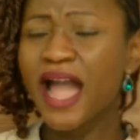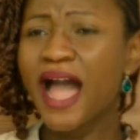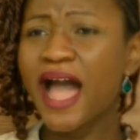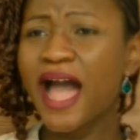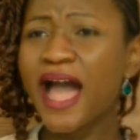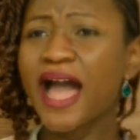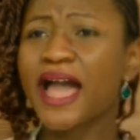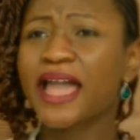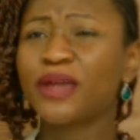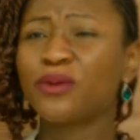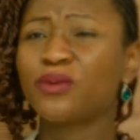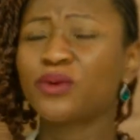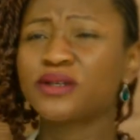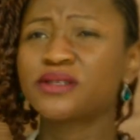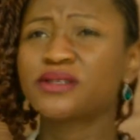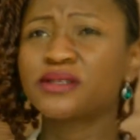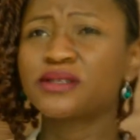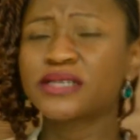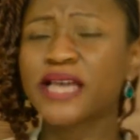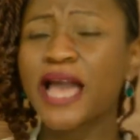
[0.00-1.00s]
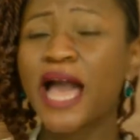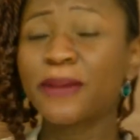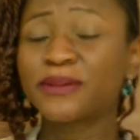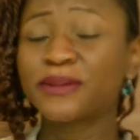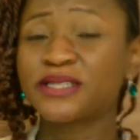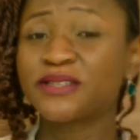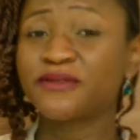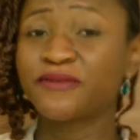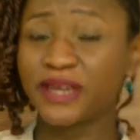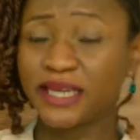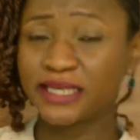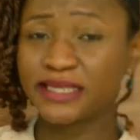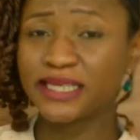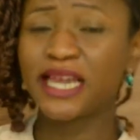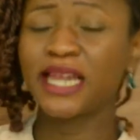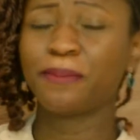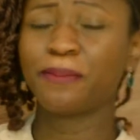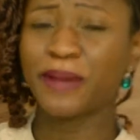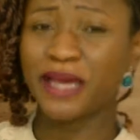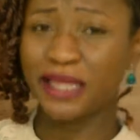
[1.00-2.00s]
I was
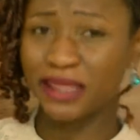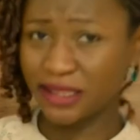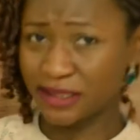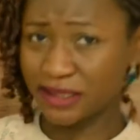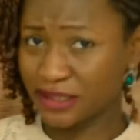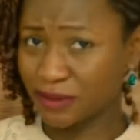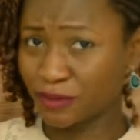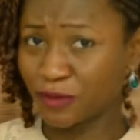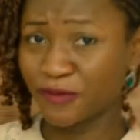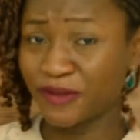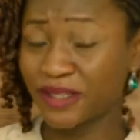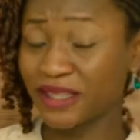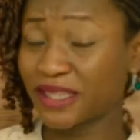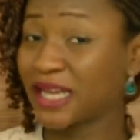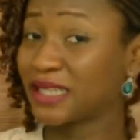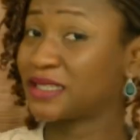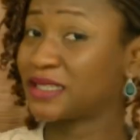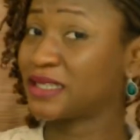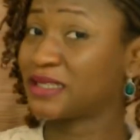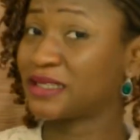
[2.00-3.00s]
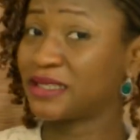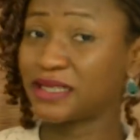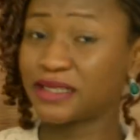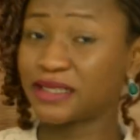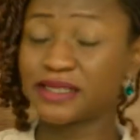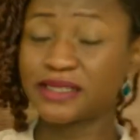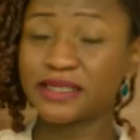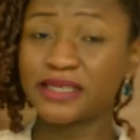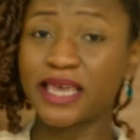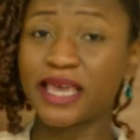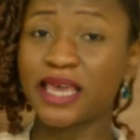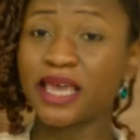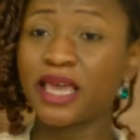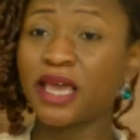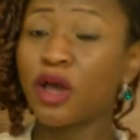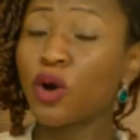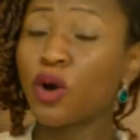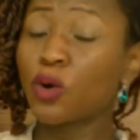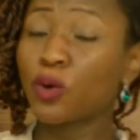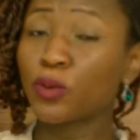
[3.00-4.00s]
captivated by this movie. That's a sincere
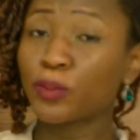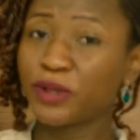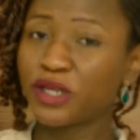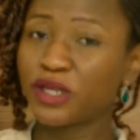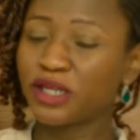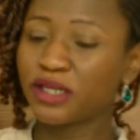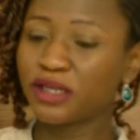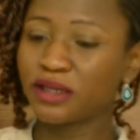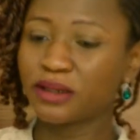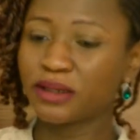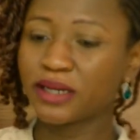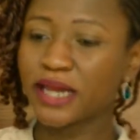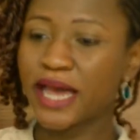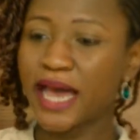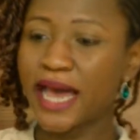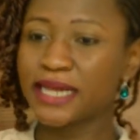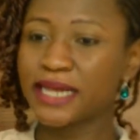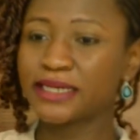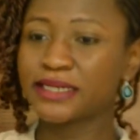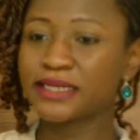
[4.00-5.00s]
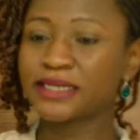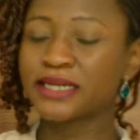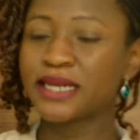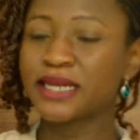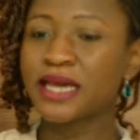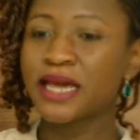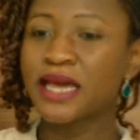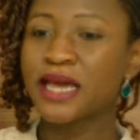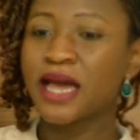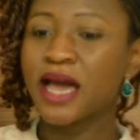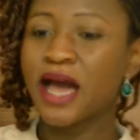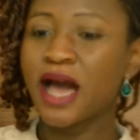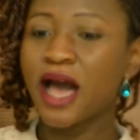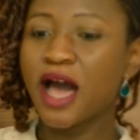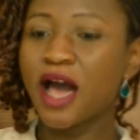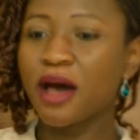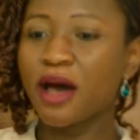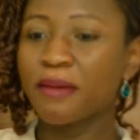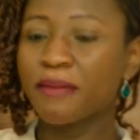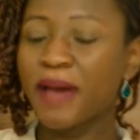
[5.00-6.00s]
opinion. And
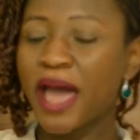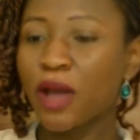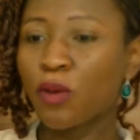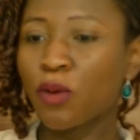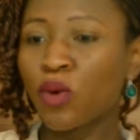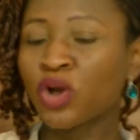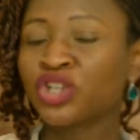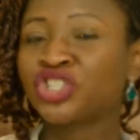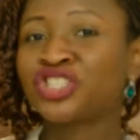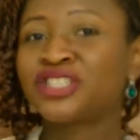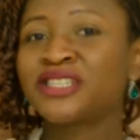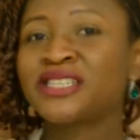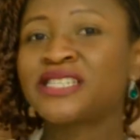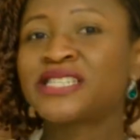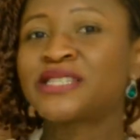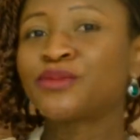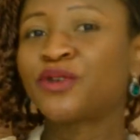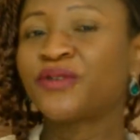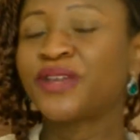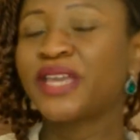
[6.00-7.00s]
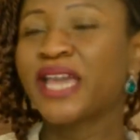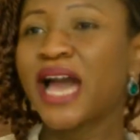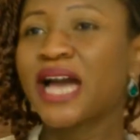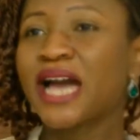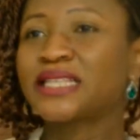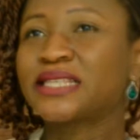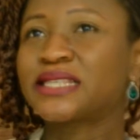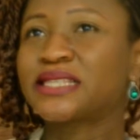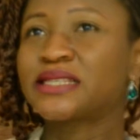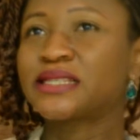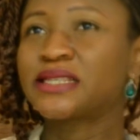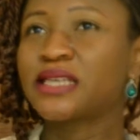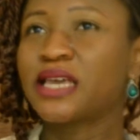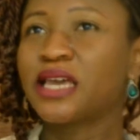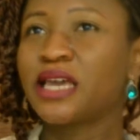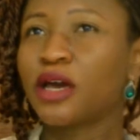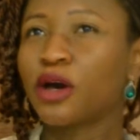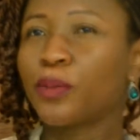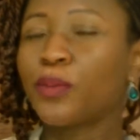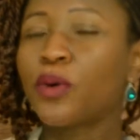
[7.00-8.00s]
I watched this movie at
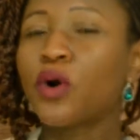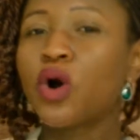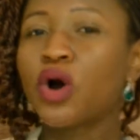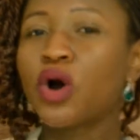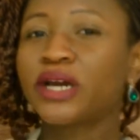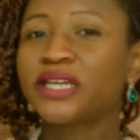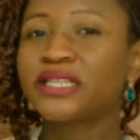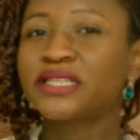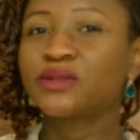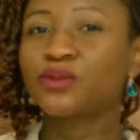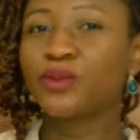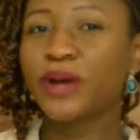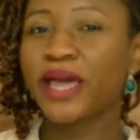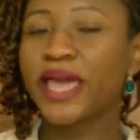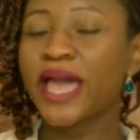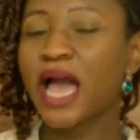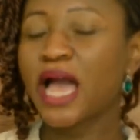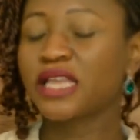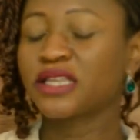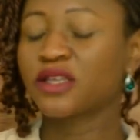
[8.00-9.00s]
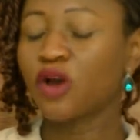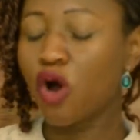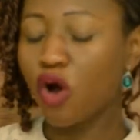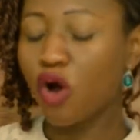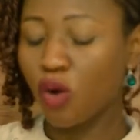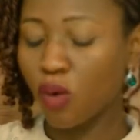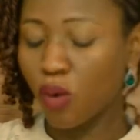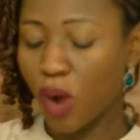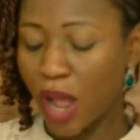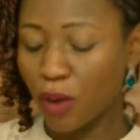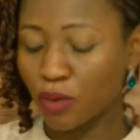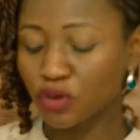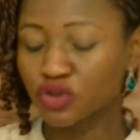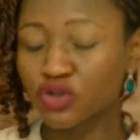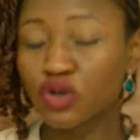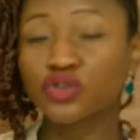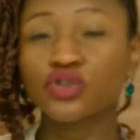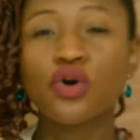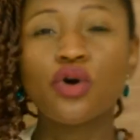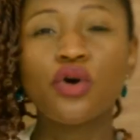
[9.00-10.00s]
a point where I was
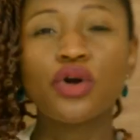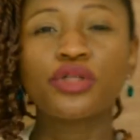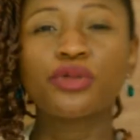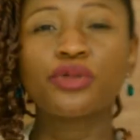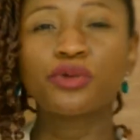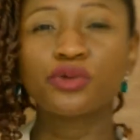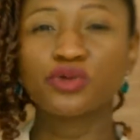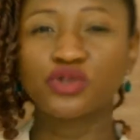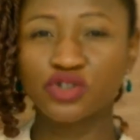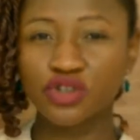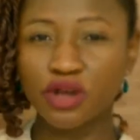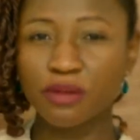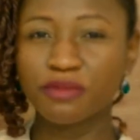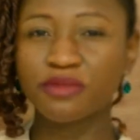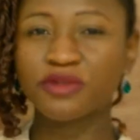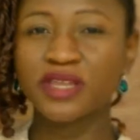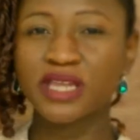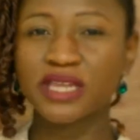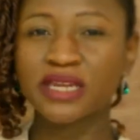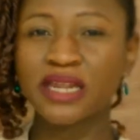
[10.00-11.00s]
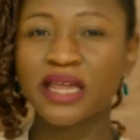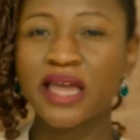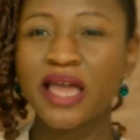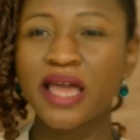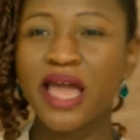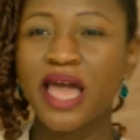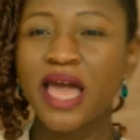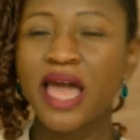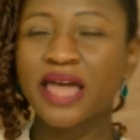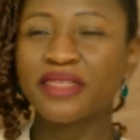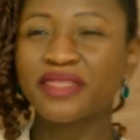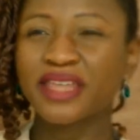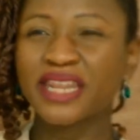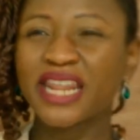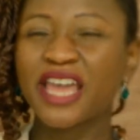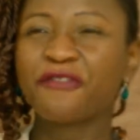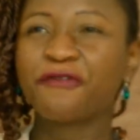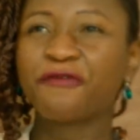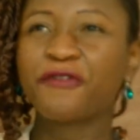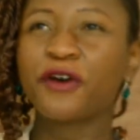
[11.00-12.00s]
also going through something that
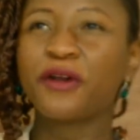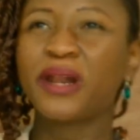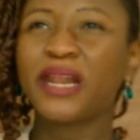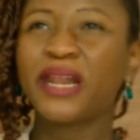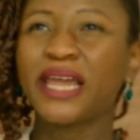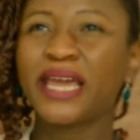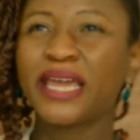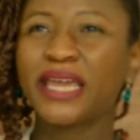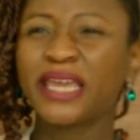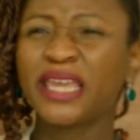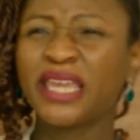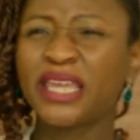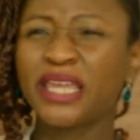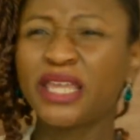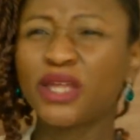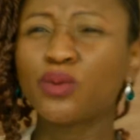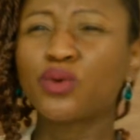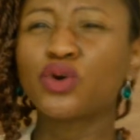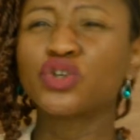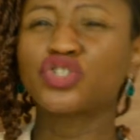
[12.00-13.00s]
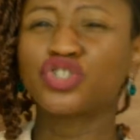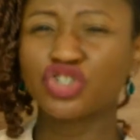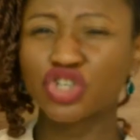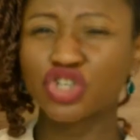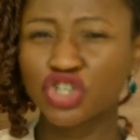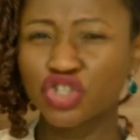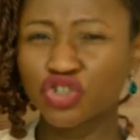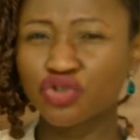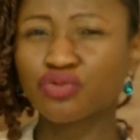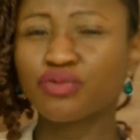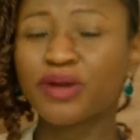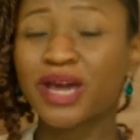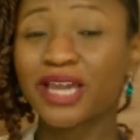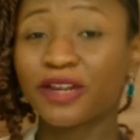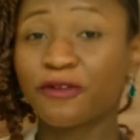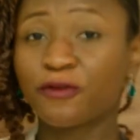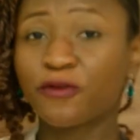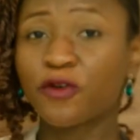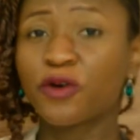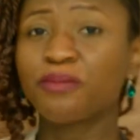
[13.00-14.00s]
I felt like it was just
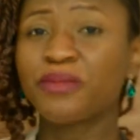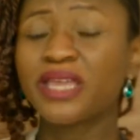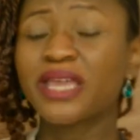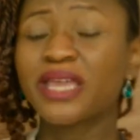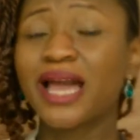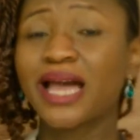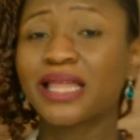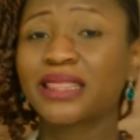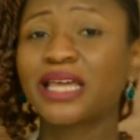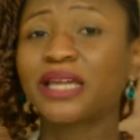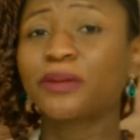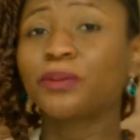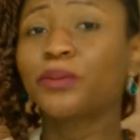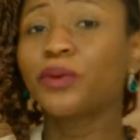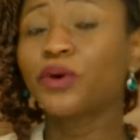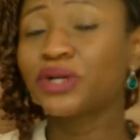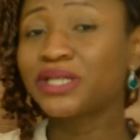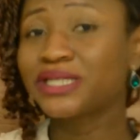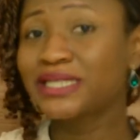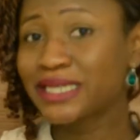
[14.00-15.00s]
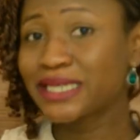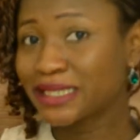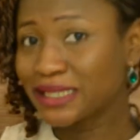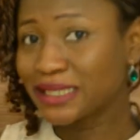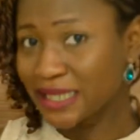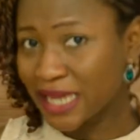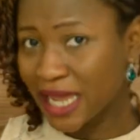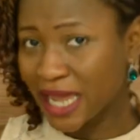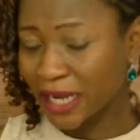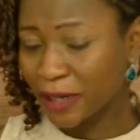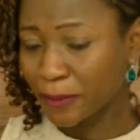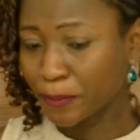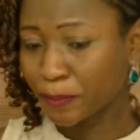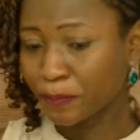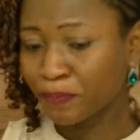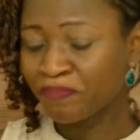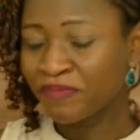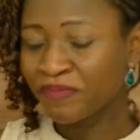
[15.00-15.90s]
right for me at that point in time.